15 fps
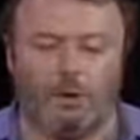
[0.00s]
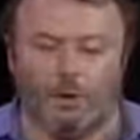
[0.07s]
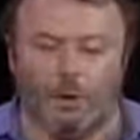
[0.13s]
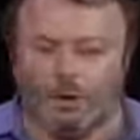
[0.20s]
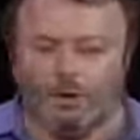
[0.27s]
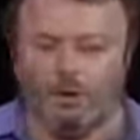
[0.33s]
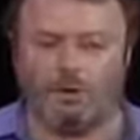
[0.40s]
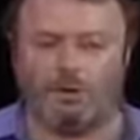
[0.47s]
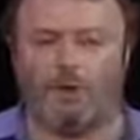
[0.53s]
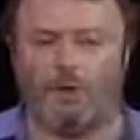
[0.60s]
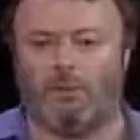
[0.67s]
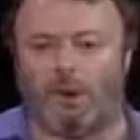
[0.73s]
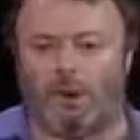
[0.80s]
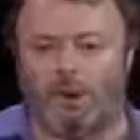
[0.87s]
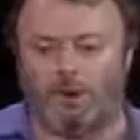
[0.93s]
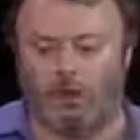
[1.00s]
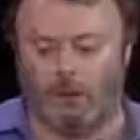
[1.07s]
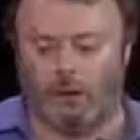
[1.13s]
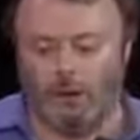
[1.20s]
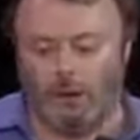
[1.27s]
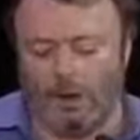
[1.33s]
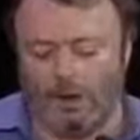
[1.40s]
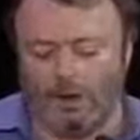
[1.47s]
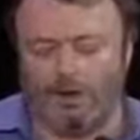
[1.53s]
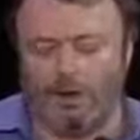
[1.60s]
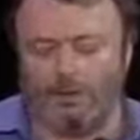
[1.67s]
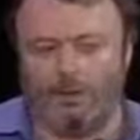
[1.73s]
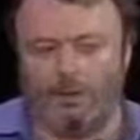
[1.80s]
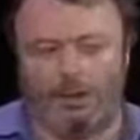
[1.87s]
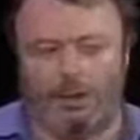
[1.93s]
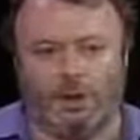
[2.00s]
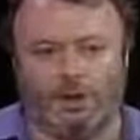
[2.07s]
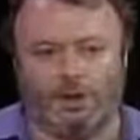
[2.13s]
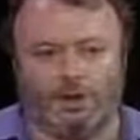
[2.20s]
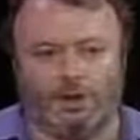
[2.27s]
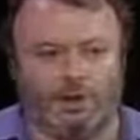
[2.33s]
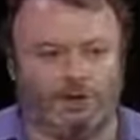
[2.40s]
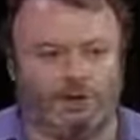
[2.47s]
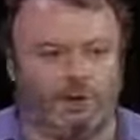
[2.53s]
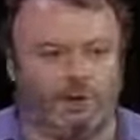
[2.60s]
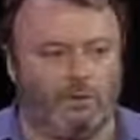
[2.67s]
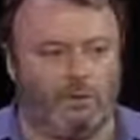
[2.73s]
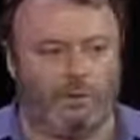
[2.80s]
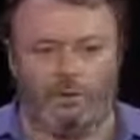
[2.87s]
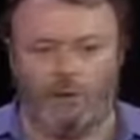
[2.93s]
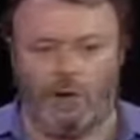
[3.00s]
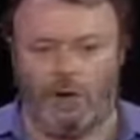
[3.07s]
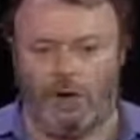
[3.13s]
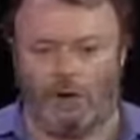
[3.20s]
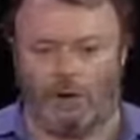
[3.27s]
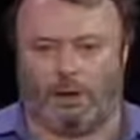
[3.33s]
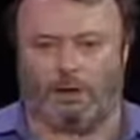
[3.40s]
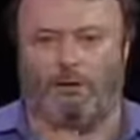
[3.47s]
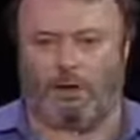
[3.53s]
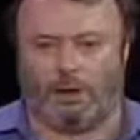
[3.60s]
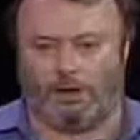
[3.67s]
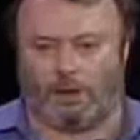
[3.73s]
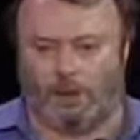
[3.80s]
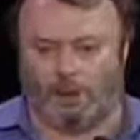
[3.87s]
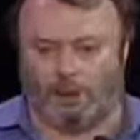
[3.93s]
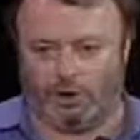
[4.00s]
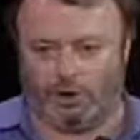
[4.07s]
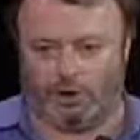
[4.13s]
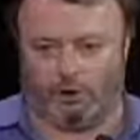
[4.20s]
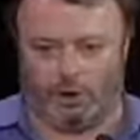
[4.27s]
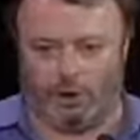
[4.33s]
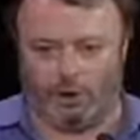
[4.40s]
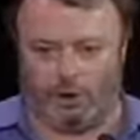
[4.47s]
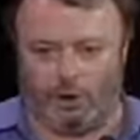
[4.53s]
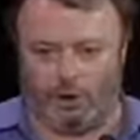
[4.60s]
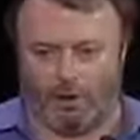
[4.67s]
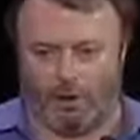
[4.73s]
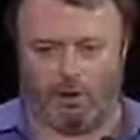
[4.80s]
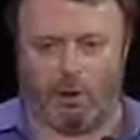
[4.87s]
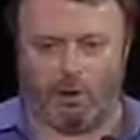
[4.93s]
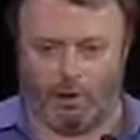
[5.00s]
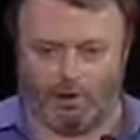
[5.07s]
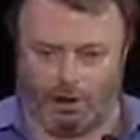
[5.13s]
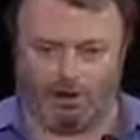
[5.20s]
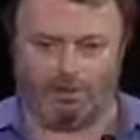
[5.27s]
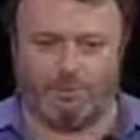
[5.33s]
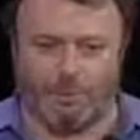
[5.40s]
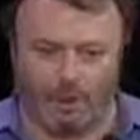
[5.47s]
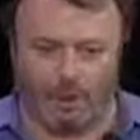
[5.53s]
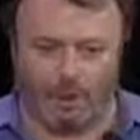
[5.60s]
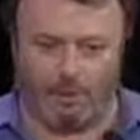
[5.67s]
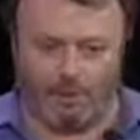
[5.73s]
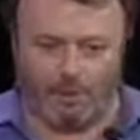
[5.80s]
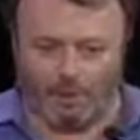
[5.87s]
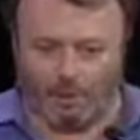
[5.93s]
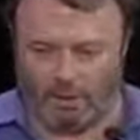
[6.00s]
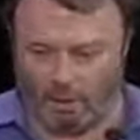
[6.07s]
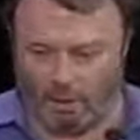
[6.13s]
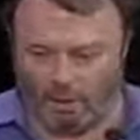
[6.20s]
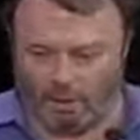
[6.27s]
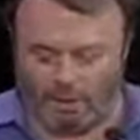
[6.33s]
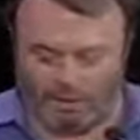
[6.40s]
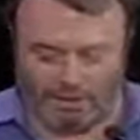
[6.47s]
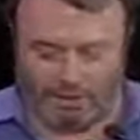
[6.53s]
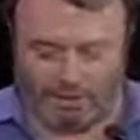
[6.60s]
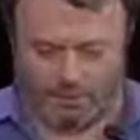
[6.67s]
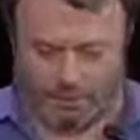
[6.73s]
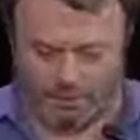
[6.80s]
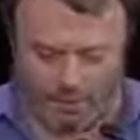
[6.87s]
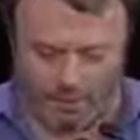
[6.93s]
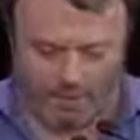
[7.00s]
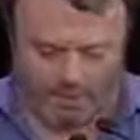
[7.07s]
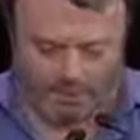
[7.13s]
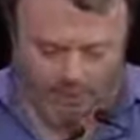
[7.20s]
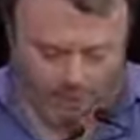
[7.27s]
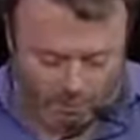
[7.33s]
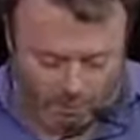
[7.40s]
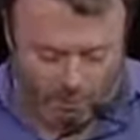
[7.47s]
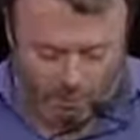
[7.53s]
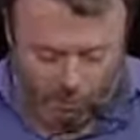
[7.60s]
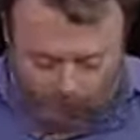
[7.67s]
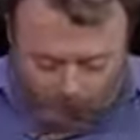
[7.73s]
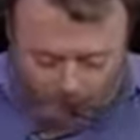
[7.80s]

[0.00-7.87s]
President Talabani, it seems to me, is a president of whom any country in the region could be proud, and not just by the sort of comparisons one could